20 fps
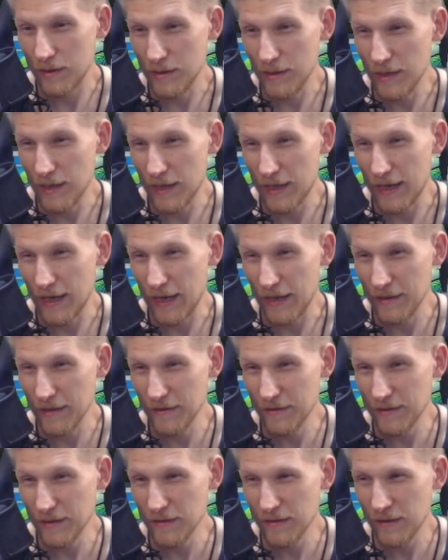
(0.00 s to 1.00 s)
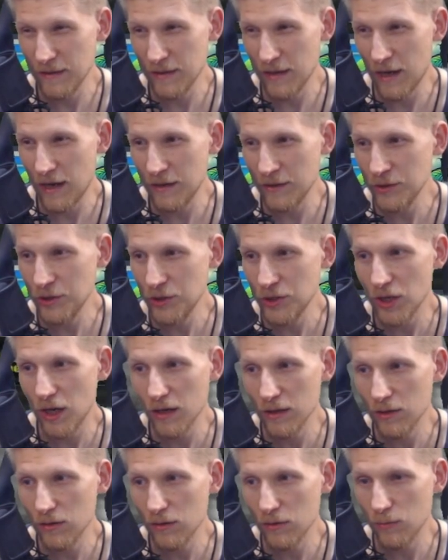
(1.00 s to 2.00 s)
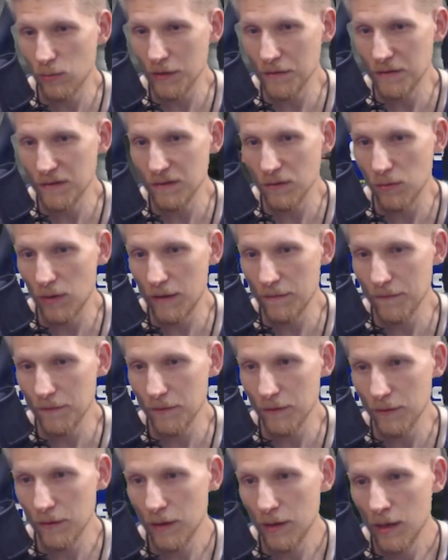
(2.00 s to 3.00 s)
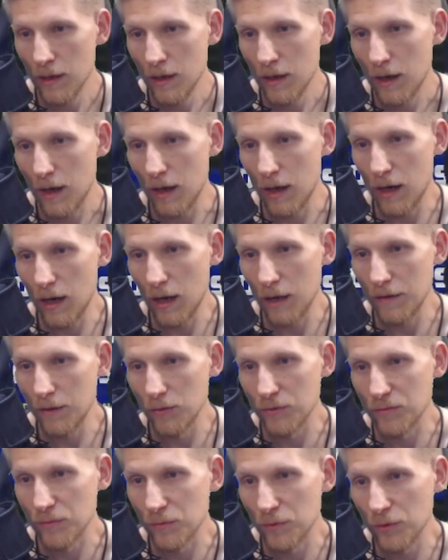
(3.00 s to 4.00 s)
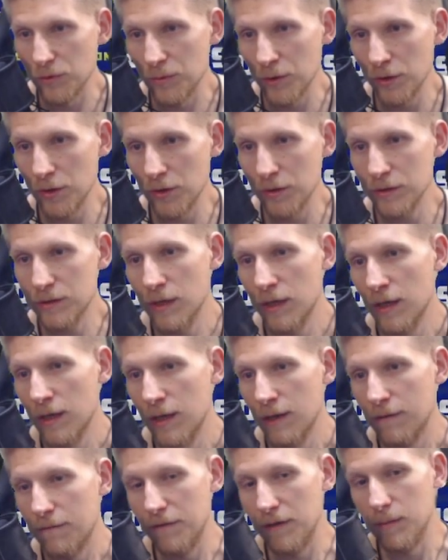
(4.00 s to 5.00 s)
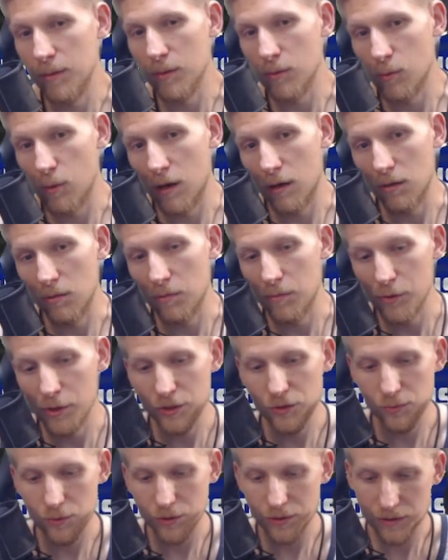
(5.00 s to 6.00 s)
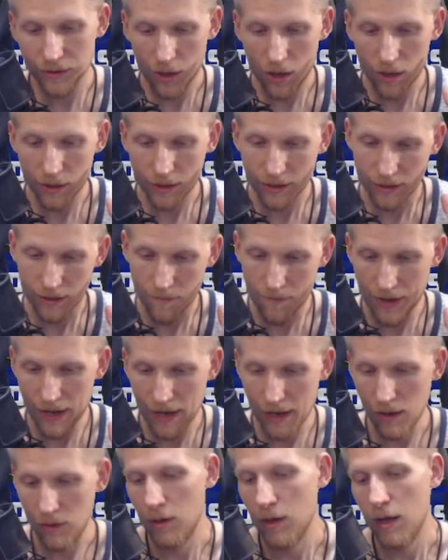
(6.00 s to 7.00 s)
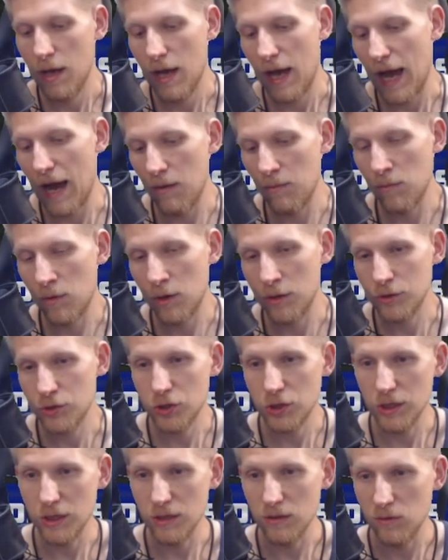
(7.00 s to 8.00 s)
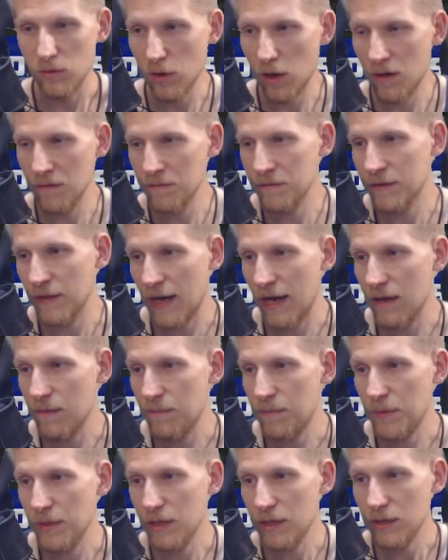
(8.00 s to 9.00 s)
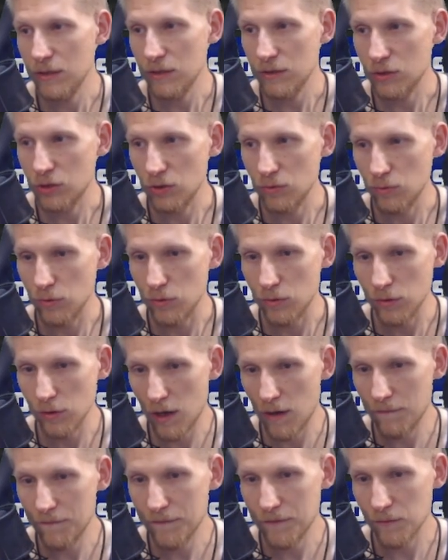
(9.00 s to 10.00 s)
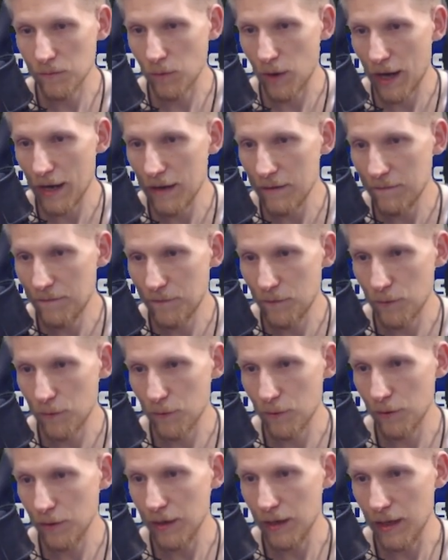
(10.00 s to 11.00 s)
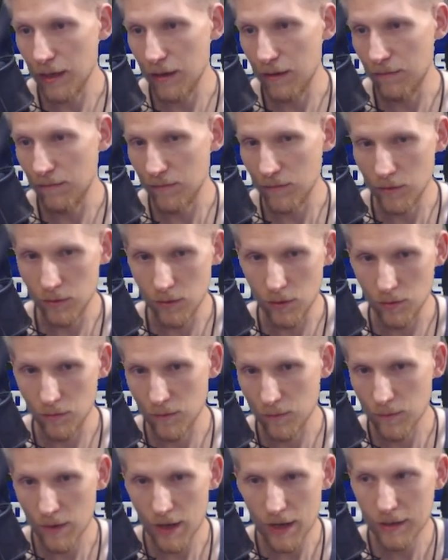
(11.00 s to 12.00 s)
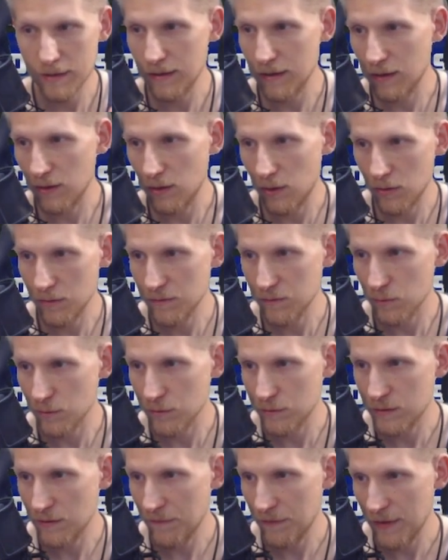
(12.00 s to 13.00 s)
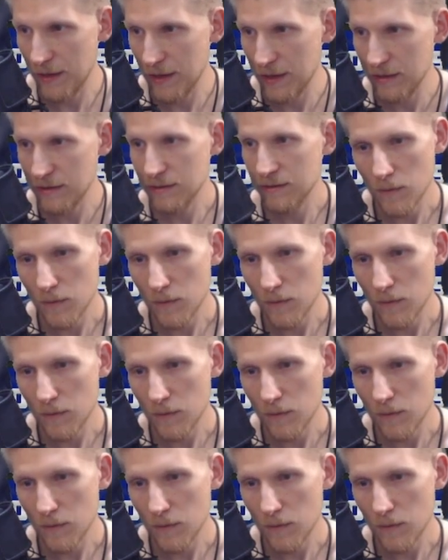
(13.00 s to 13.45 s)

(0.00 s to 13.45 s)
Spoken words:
Yeah, this is not a shocker whatsoever. There was rumors. Phoebe Waller-Bridge was talking about how much she loves the IP. She would love to write for it and, you know, direct it and all sorts of things.